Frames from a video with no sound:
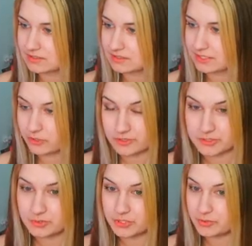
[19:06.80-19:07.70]
And
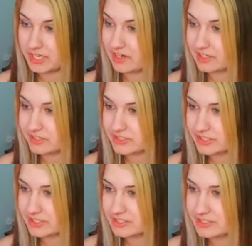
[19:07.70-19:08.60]
also new
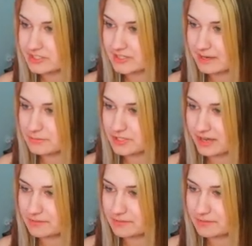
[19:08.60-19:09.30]
characters. I'm, I'm,